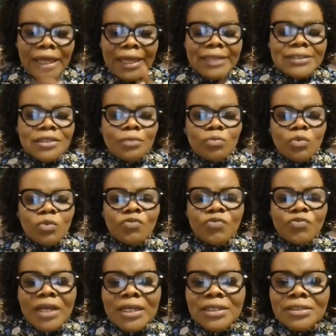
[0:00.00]
and we'll
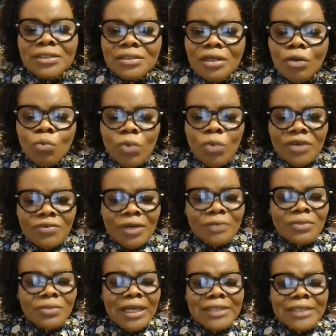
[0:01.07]
find a way
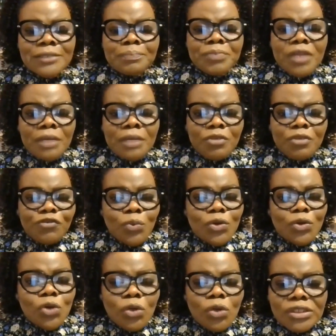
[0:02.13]
around that. Before
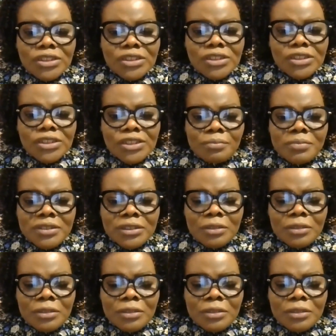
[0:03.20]
we go on to